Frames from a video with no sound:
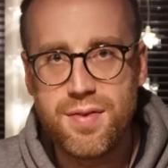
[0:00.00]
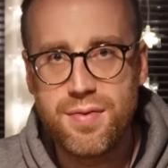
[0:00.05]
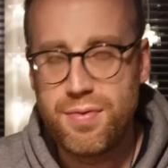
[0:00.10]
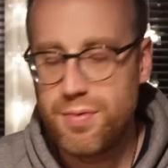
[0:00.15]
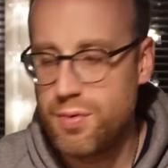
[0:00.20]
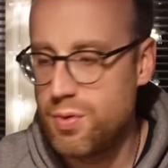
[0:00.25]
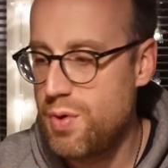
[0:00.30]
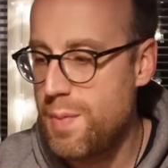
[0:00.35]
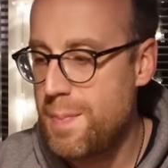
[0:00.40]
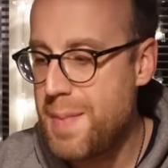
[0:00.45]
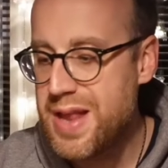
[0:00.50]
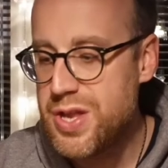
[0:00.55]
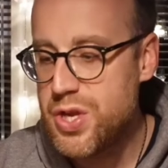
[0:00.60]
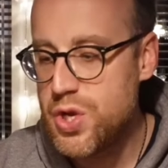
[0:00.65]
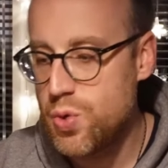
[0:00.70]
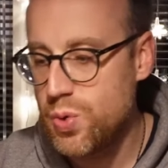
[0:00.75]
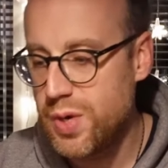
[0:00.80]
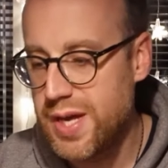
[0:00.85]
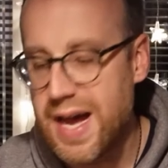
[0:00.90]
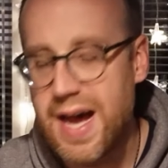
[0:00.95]
through a
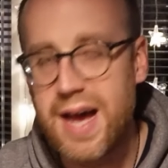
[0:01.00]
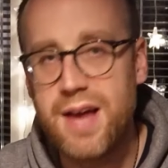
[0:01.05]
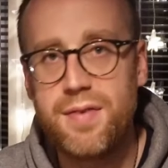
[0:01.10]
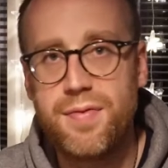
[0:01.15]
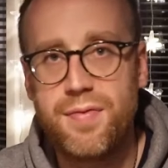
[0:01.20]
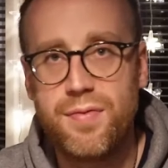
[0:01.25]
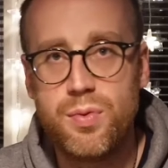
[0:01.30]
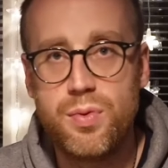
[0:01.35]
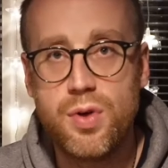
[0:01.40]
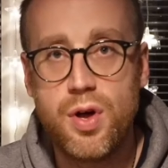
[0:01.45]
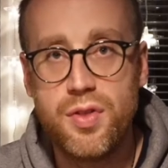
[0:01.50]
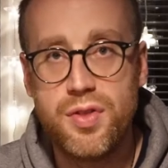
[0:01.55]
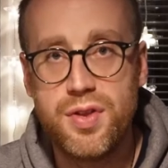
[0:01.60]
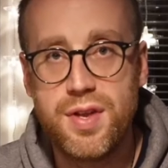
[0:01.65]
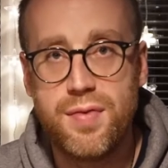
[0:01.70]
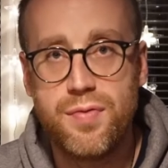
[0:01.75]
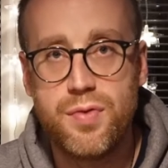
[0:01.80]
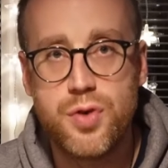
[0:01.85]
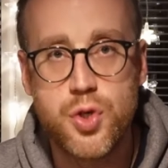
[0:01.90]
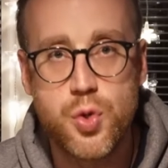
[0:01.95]
menu card through all the
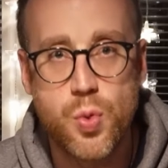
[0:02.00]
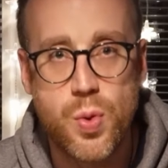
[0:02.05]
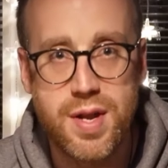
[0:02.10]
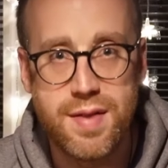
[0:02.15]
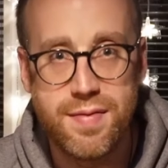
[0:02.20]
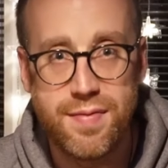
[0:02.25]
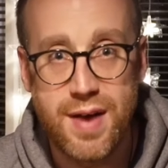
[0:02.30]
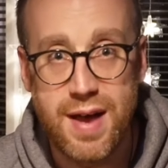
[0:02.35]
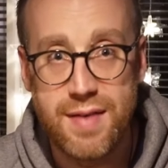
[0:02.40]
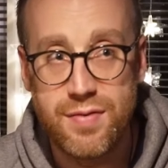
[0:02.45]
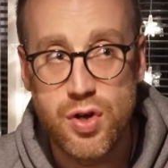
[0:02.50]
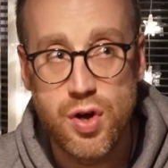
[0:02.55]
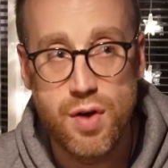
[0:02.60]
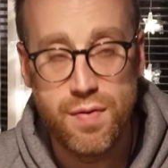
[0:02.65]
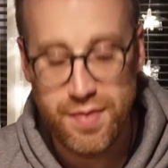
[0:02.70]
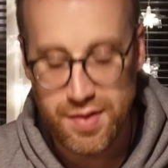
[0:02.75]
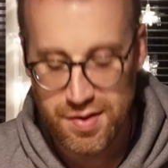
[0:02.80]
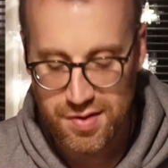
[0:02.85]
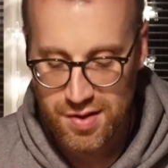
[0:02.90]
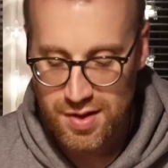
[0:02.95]
different 25
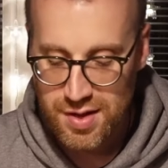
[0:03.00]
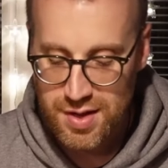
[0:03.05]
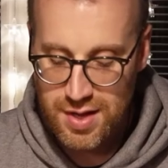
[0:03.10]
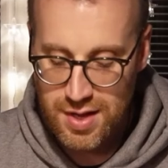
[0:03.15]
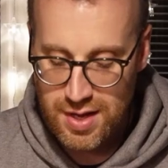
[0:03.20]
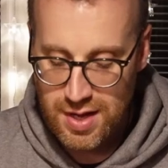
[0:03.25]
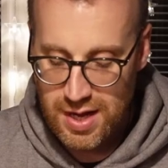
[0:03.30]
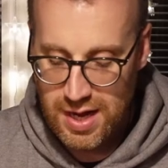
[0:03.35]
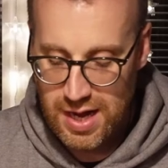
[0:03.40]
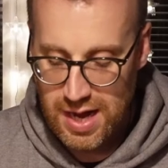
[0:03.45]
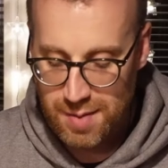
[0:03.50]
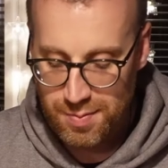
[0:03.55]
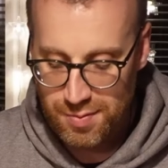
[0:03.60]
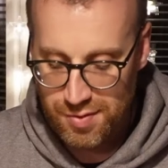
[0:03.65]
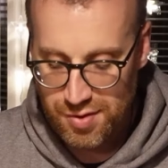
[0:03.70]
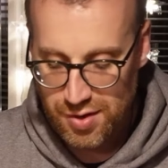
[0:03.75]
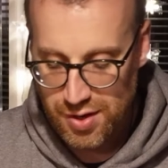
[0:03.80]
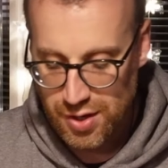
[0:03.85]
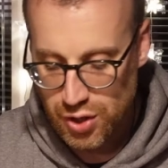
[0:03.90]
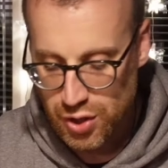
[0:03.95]
coffees.
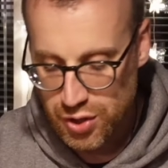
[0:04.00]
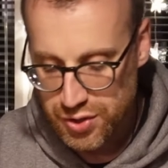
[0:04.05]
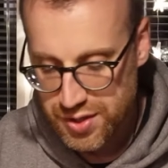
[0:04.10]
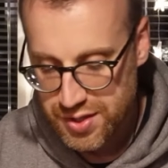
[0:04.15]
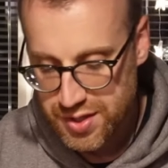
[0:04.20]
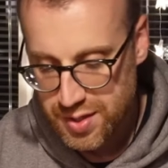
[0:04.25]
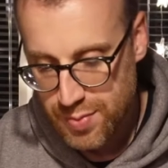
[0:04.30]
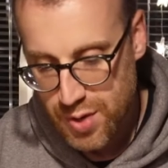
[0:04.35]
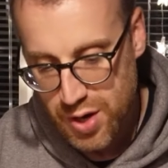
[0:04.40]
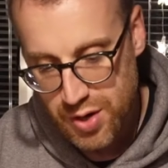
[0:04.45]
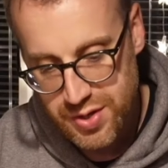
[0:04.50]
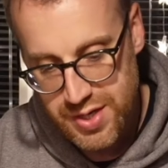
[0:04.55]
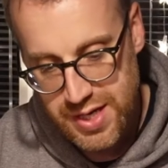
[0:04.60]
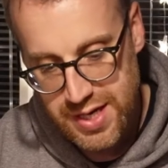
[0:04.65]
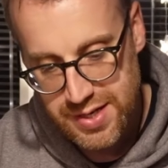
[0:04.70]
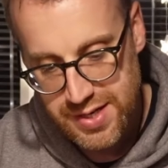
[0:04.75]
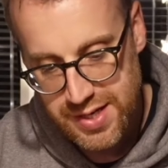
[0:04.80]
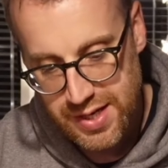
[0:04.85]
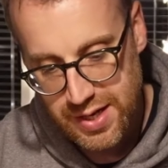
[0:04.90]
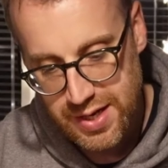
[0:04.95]
So it goes into more
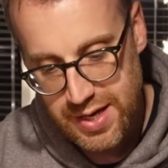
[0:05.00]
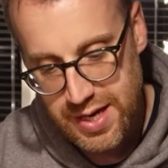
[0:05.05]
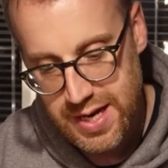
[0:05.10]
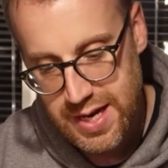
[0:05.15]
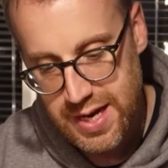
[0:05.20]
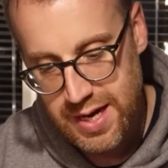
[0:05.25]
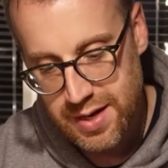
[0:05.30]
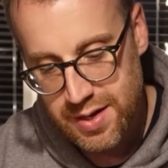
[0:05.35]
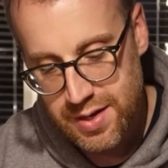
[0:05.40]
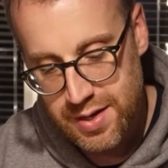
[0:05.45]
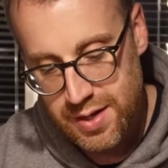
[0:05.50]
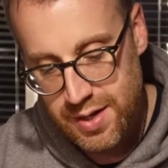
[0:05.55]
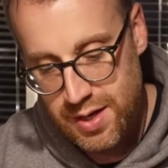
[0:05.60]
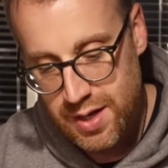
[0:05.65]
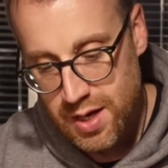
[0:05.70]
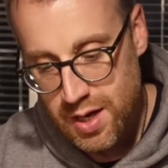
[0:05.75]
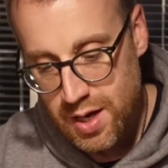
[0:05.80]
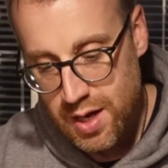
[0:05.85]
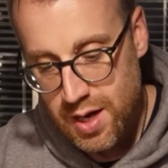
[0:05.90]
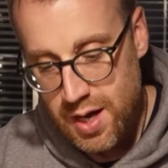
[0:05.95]
detail in here.
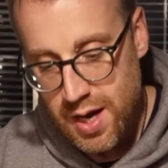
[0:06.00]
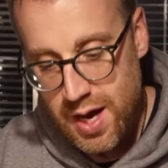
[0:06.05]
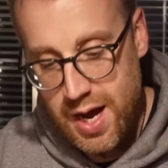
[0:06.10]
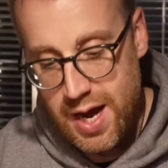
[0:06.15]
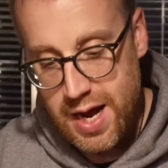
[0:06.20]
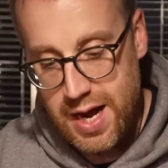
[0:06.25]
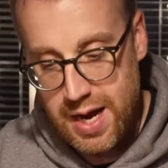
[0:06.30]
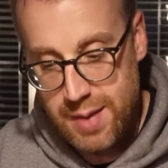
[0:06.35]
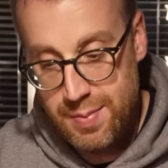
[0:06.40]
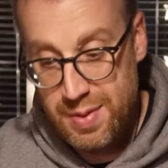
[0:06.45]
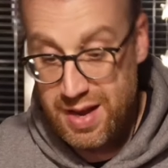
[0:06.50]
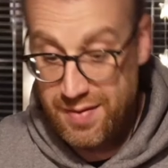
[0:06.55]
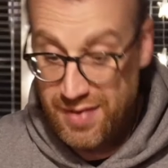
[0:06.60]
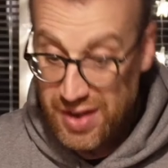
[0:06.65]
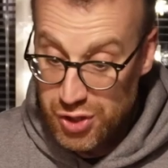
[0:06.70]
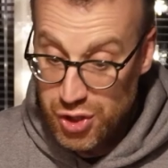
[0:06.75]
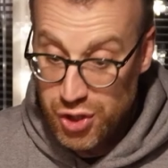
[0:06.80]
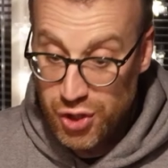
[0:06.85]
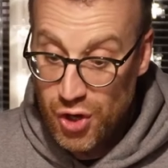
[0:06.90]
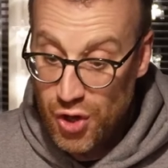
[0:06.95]
And I've
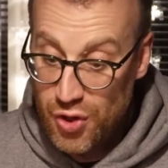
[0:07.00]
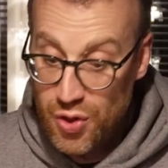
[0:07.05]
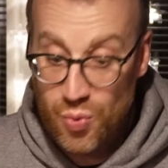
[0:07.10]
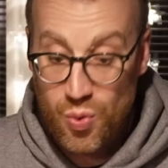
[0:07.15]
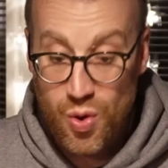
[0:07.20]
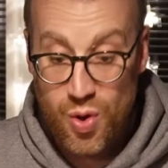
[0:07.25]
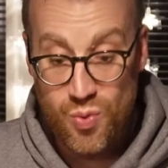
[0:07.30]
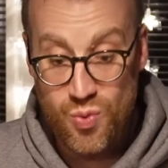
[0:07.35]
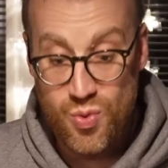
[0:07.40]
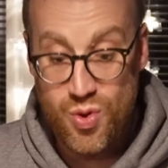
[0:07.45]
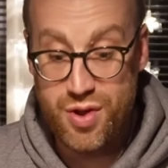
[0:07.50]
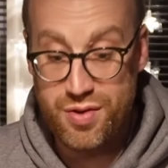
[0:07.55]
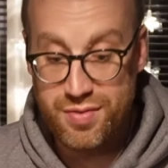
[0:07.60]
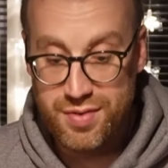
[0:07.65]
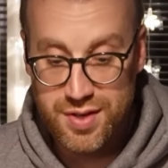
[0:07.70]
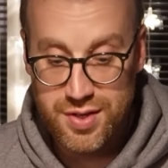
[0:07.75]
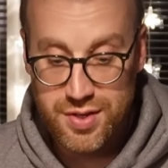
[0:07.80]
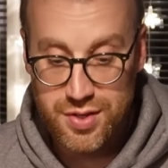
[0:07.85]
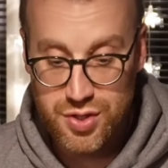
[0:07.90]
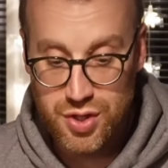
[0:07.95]
actually got the wrong one.
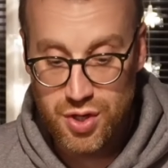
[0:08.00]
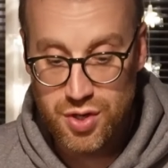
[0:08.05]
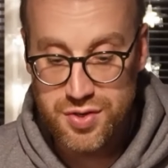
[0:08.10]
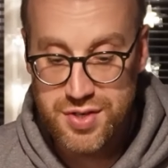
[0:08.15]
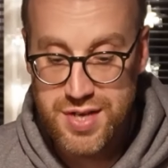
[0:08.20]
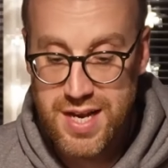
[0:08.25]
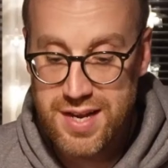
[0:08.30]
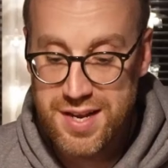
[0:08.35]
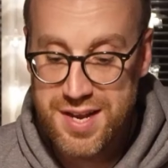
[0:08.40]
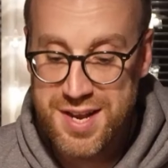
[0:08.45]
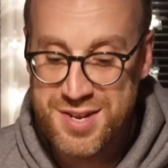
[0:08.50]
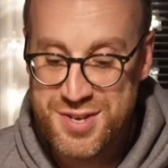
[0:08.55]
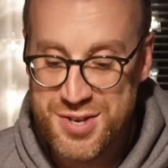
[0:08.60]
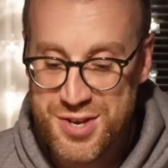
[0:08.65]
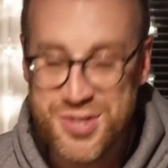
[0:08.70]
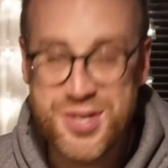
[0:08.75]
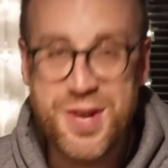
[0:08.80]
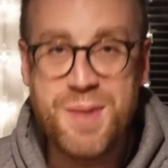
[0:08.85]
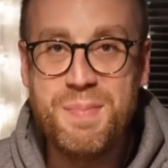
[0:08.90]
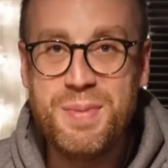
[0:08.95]
So
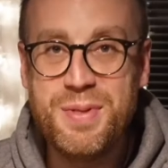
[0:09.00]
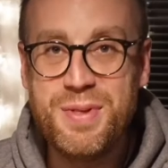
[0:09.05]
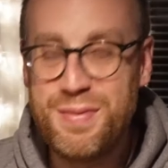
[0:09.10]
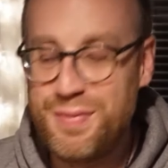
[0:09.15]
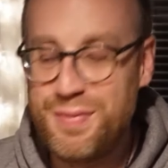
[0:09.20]
December the